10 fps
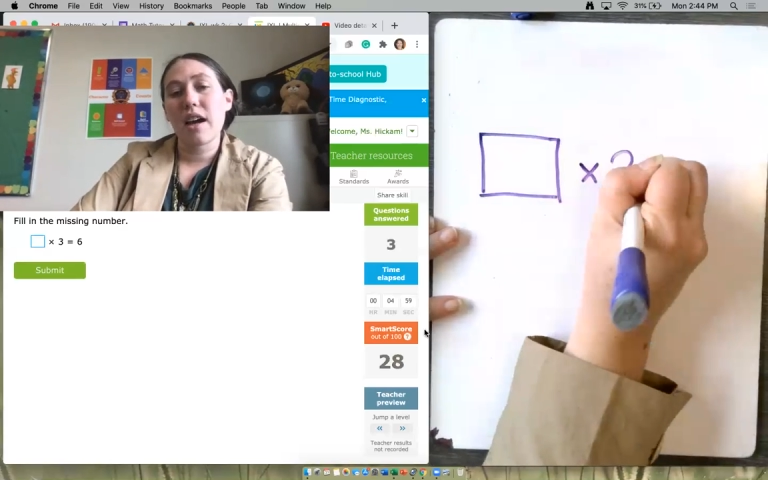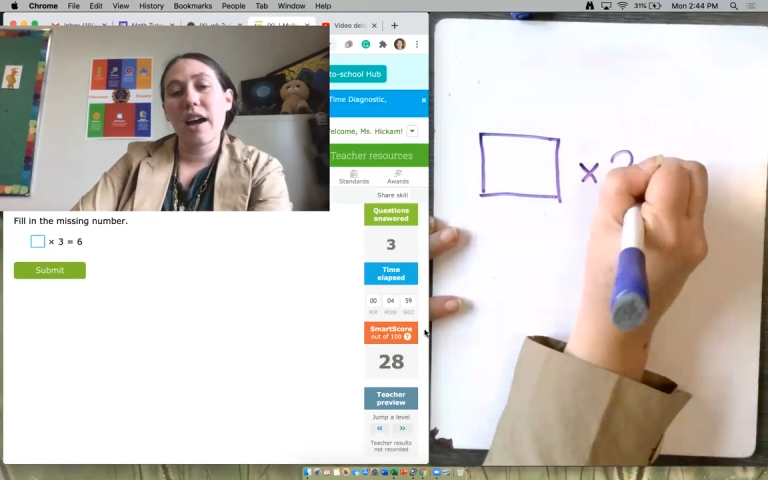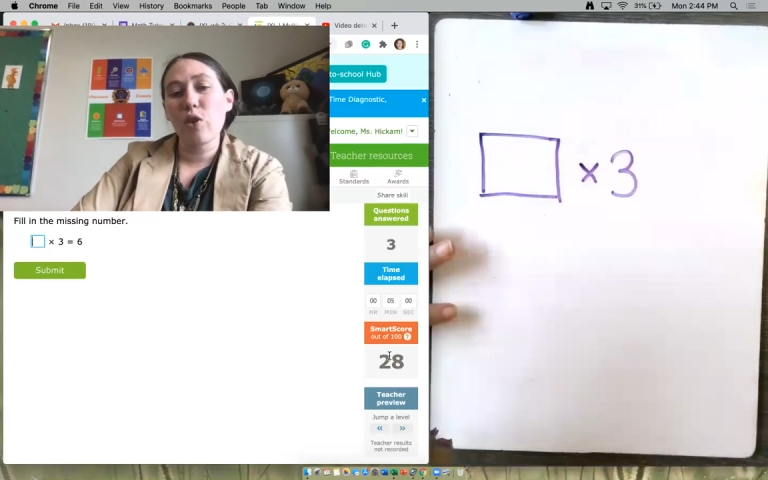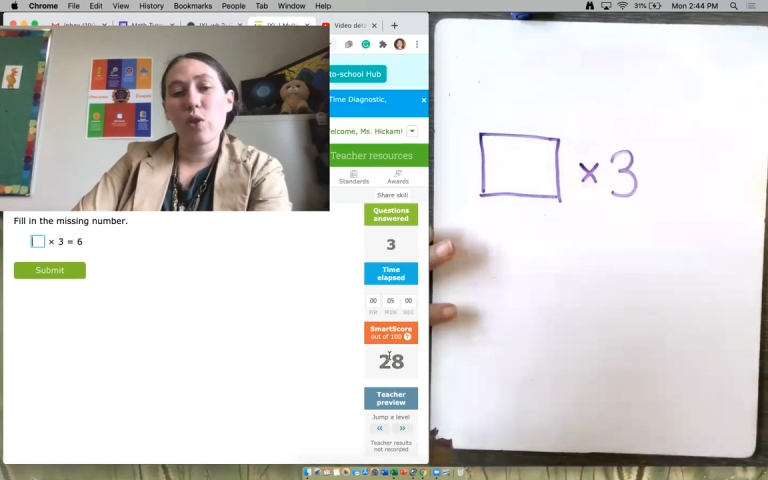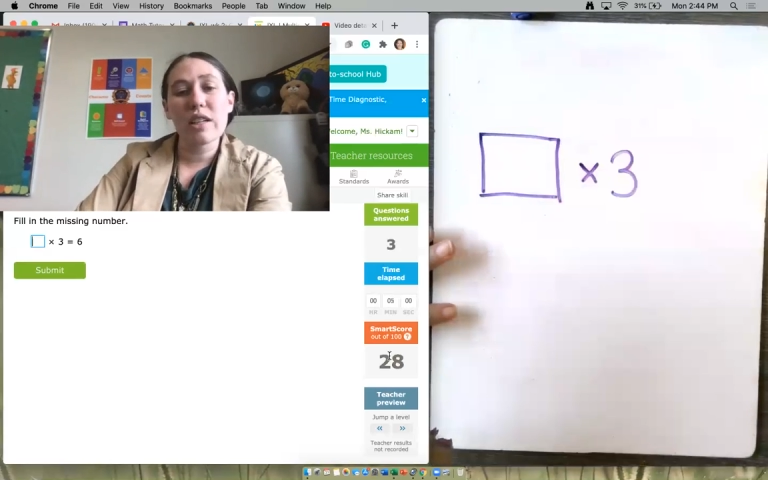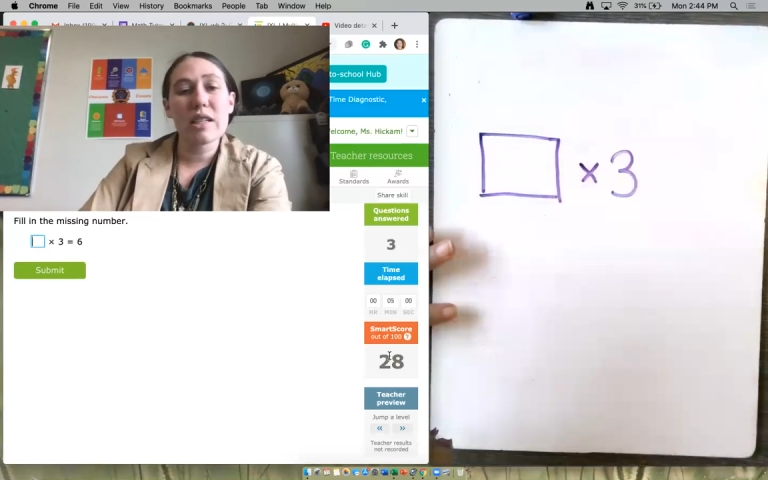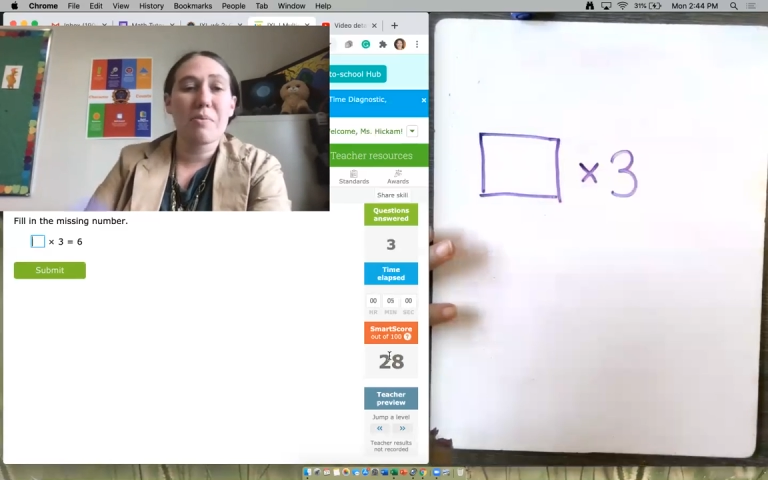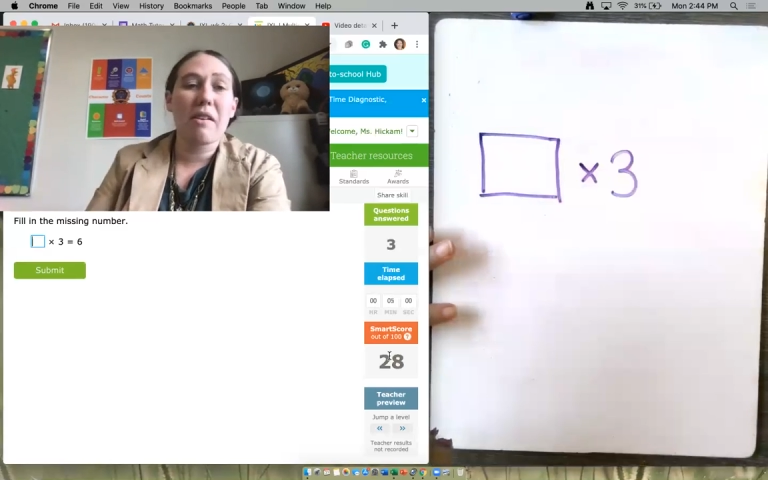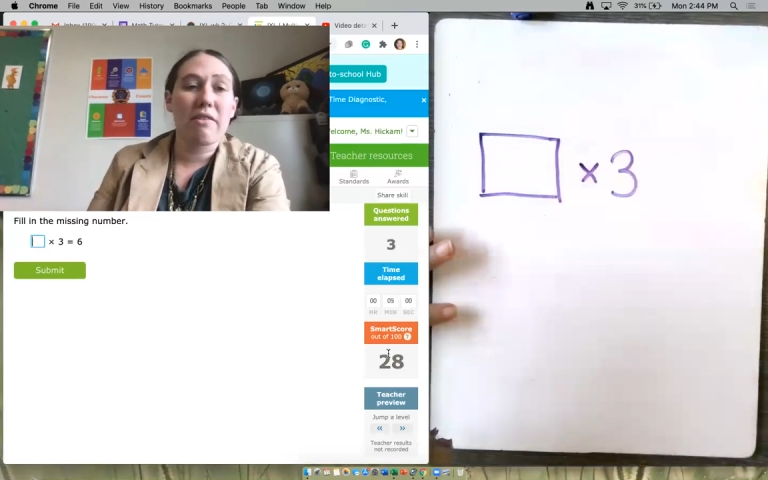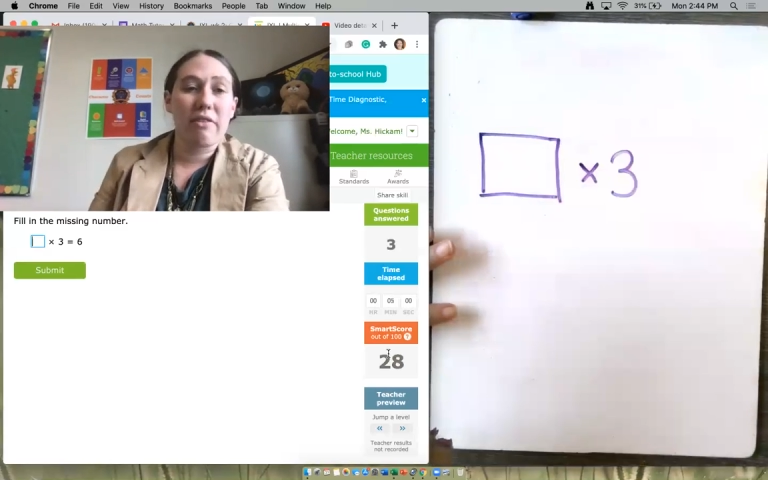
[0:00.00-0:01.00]
I've only
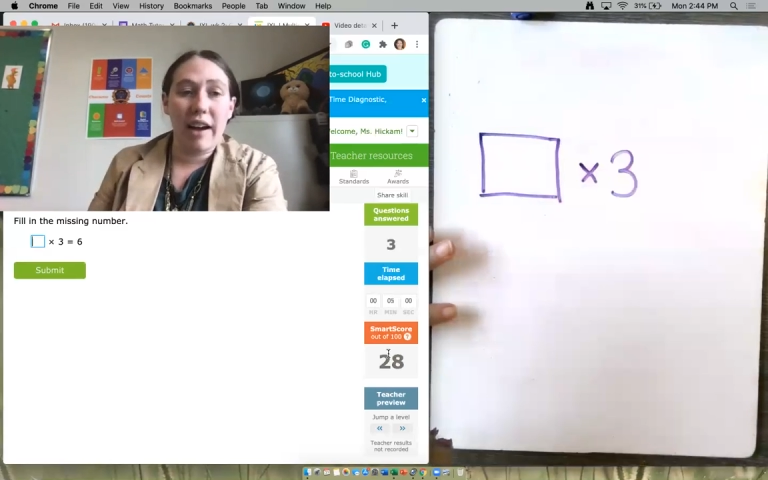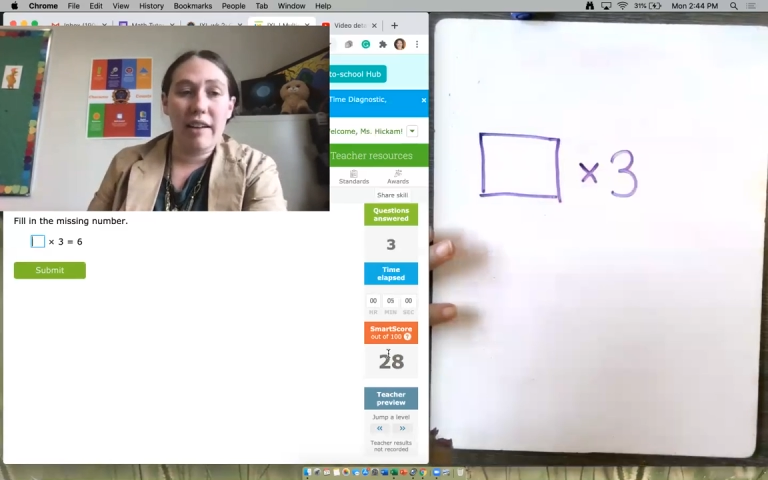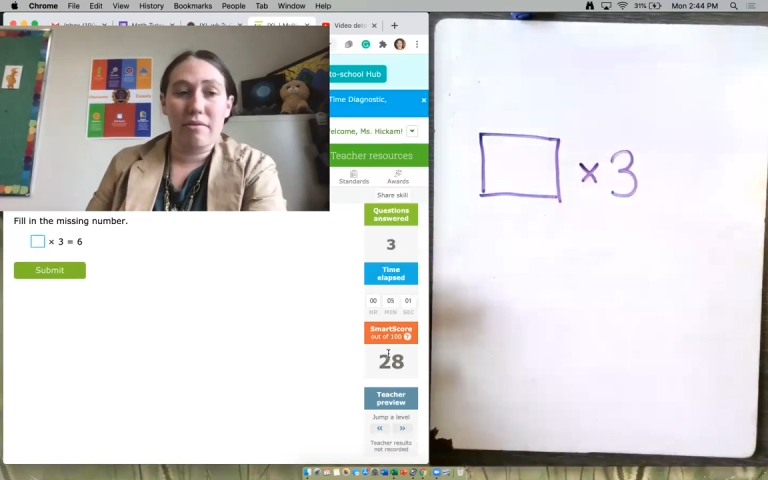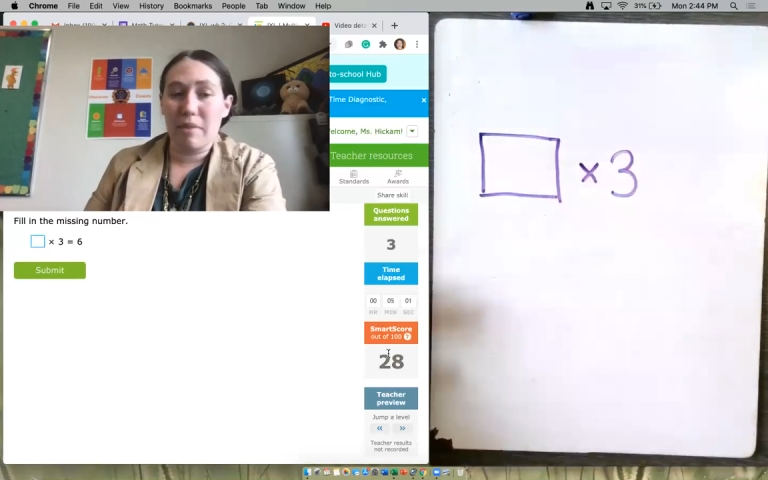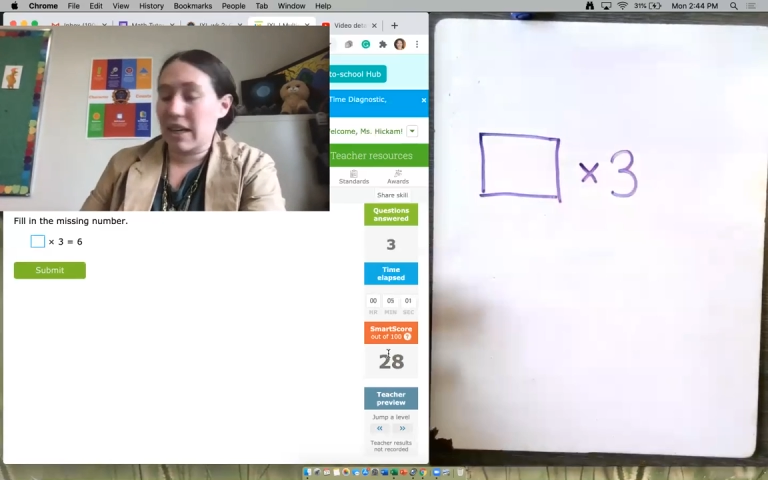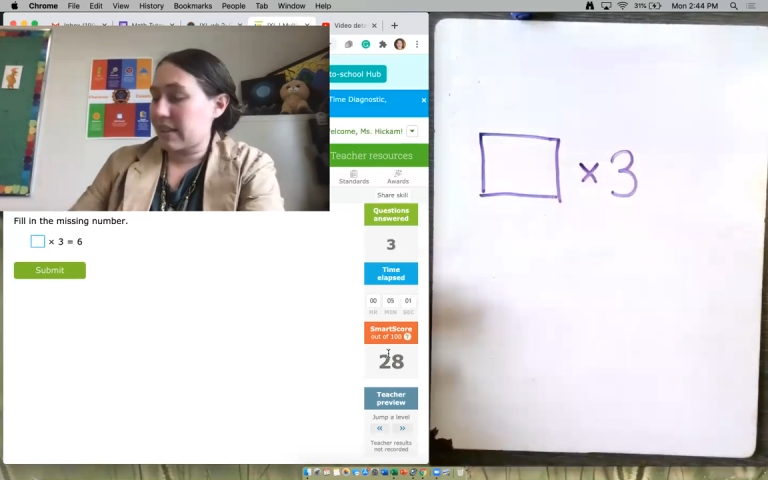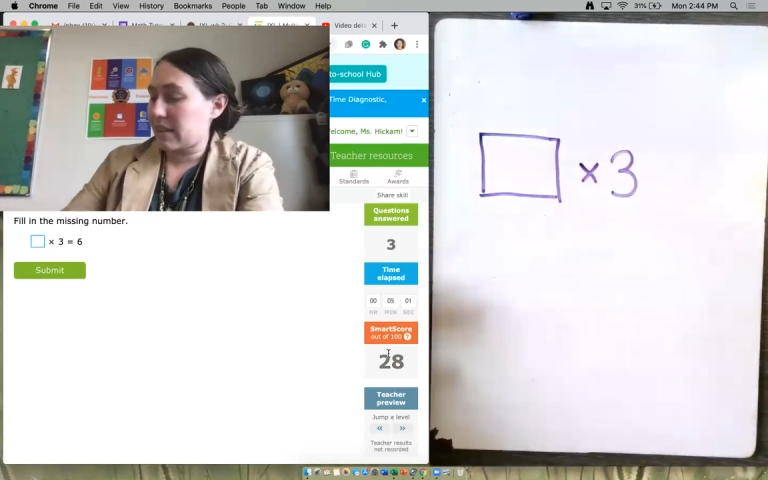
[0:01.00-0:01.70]
spent 5 minutes.